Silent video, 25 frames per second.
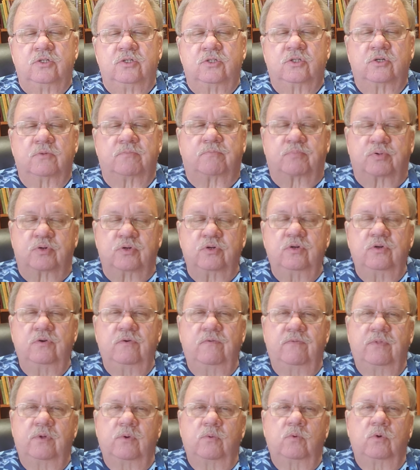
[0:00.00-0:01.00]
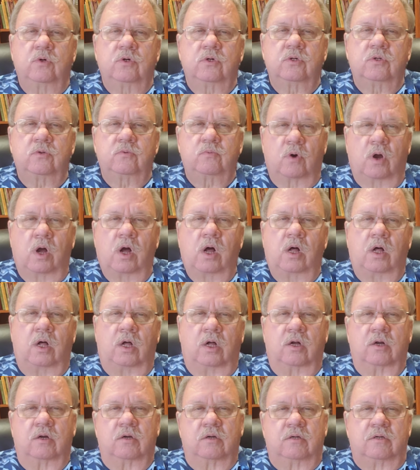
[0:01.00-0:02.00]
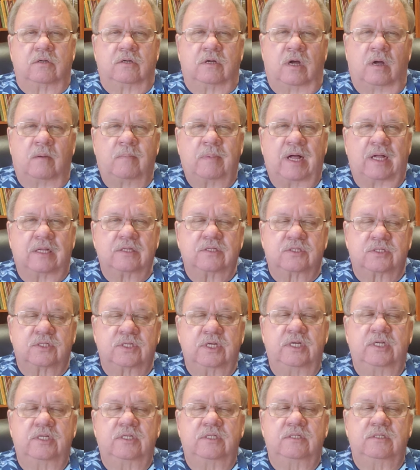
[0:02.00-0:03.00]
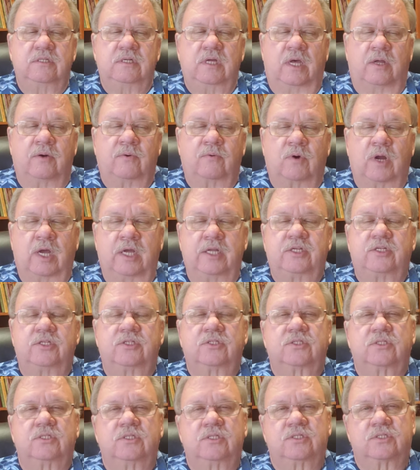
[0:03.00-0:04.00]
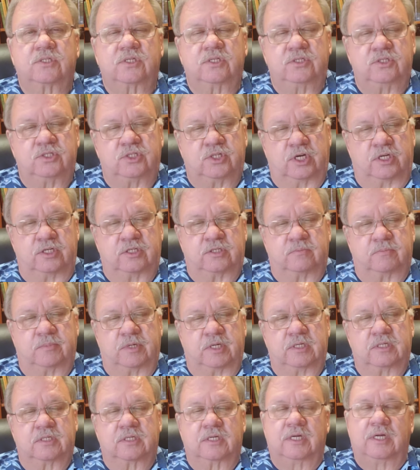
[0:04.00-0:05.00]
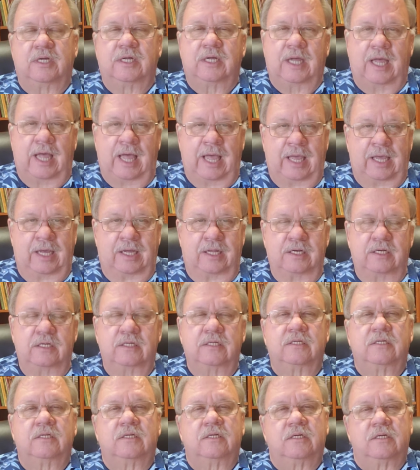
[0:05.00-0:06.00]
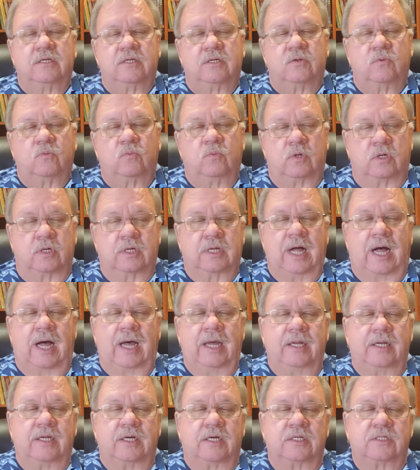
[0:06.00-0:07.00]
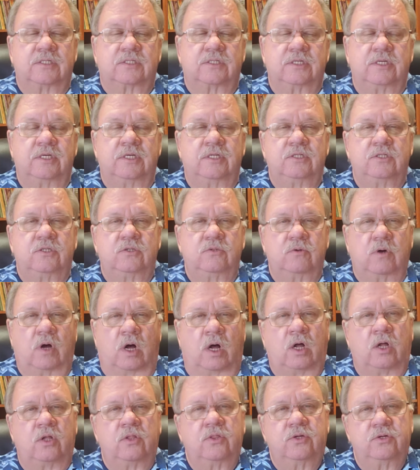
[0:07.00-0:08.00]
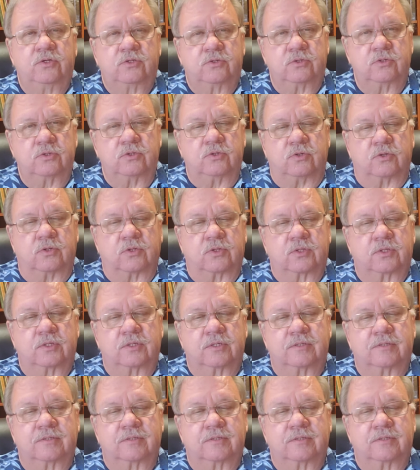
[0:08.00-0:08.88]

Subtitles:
to prove the world wrong about sin and righteousness and judgment, and will guide us into all the truth.